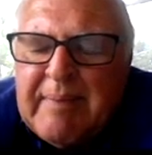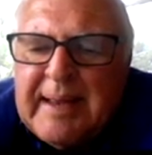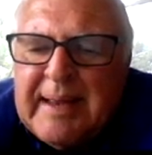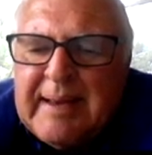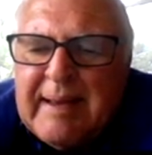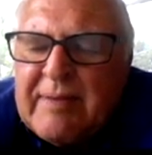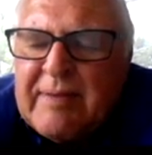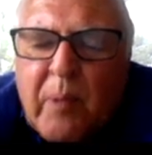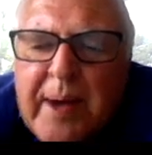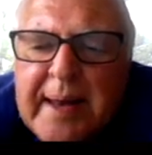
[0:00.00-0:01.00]
It's a
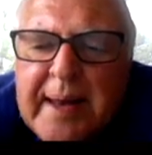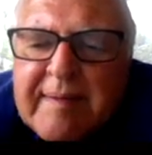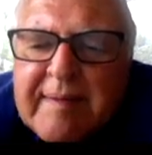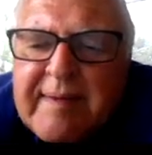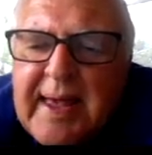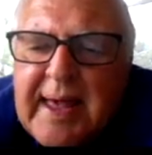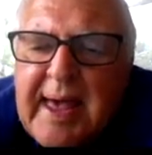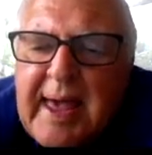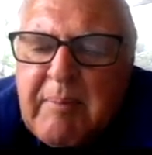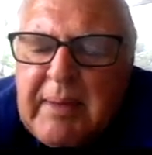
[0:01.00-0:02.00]
wait and see
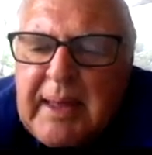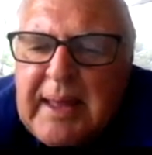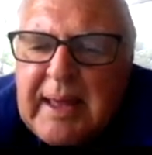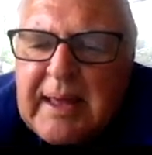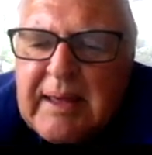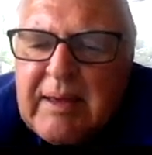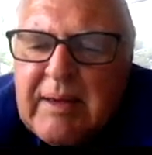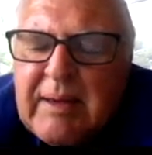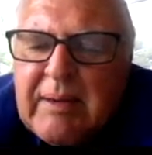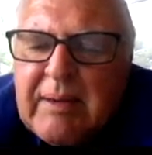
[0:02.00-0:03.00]
game.
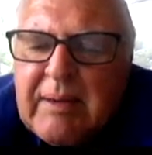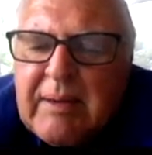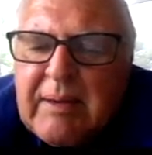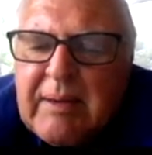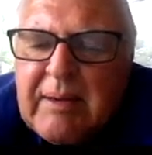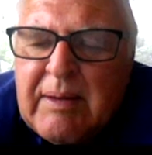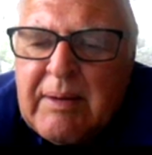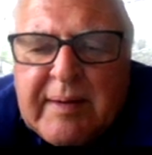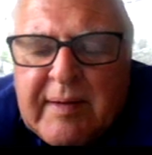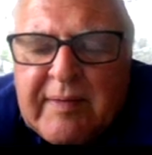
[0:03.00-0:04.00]
You know, we
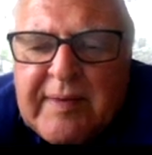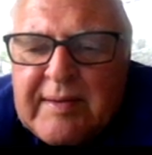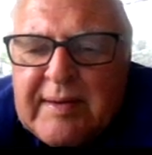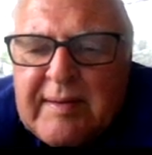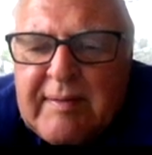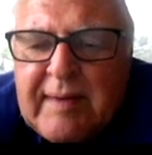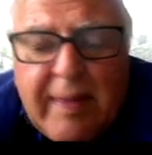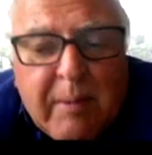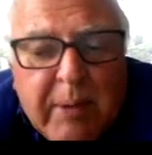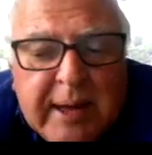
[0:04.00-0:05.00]
make decisions and
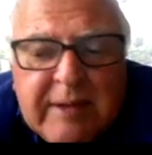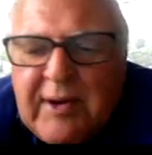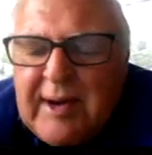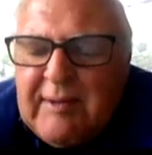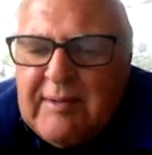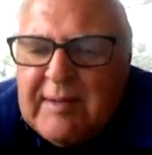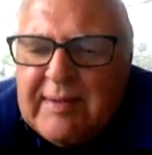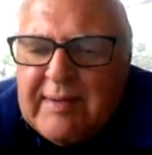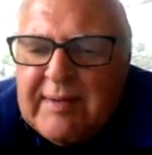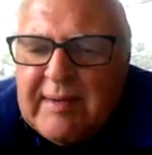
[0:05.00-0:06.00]
then we can change
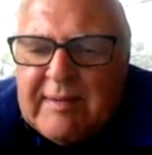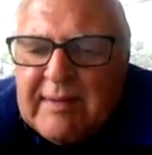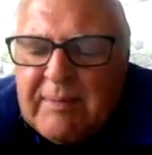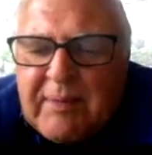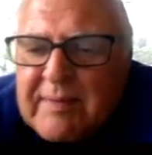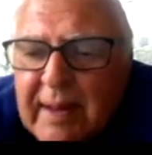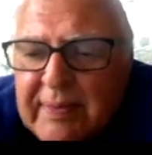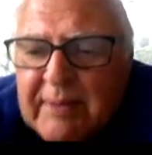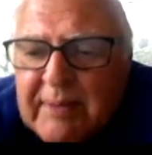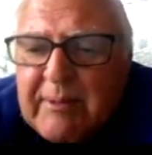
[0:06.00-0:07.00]
decisions if it's not
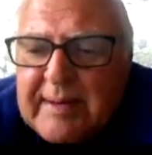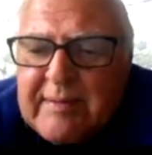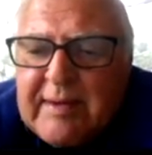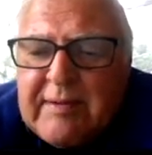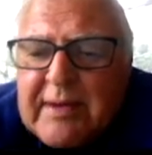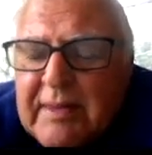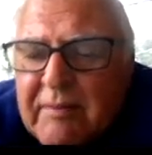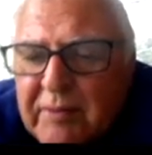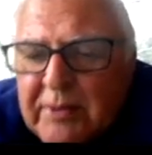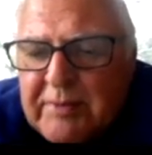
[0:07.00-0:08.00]
the right decision in the
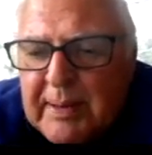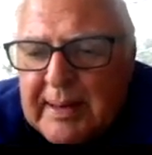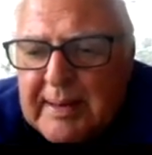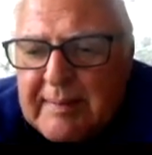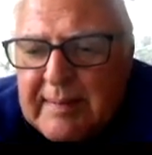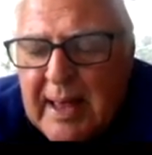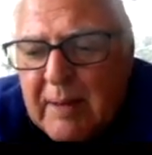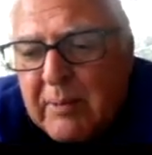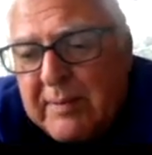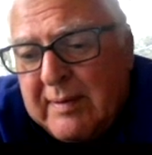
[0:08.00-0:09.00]
first place,
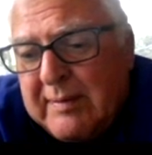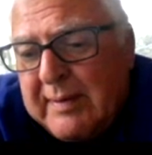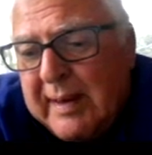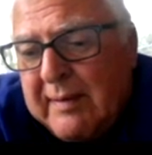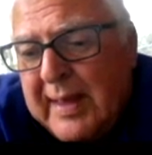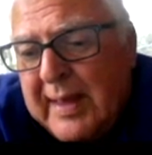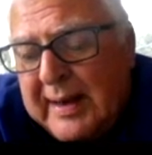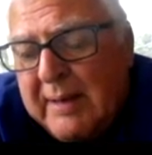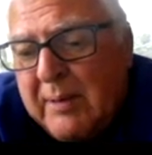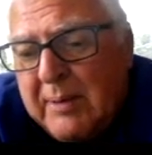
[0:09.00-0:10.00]
which is
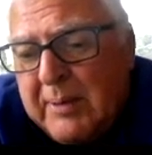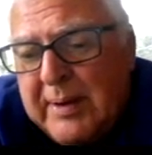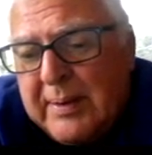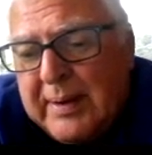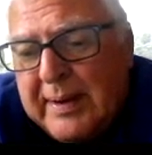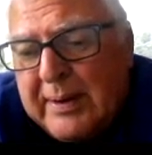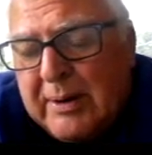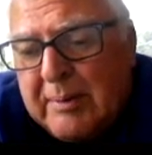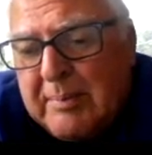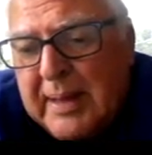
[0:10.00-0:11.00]
exactly what we're doing at
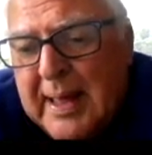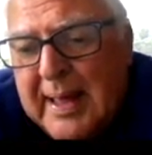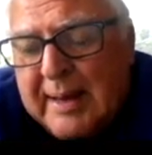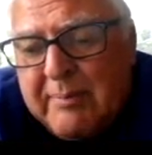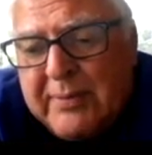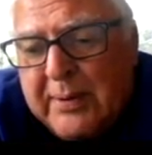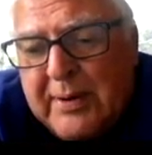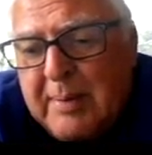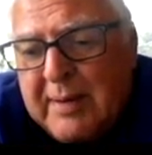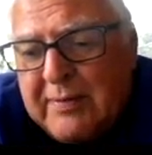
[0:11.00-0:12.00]
home. And I'm sorry
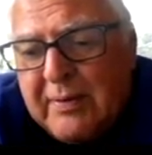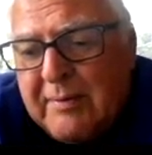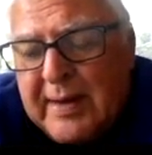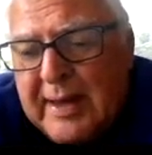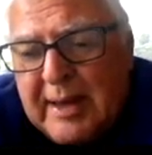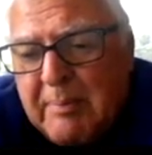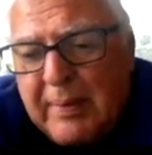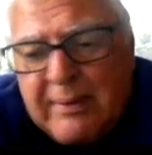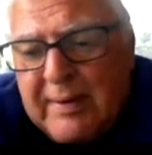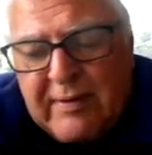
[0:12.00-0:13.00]
to be so vague, but
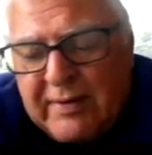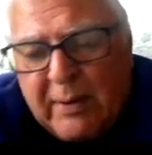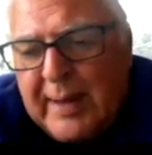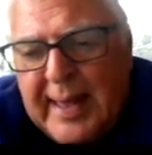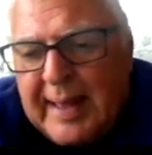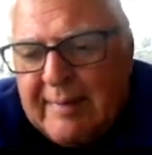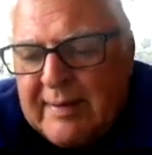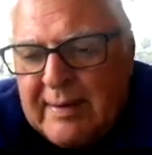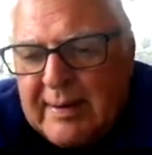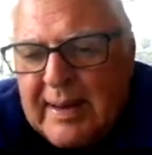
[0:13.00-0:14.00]
there is no answer.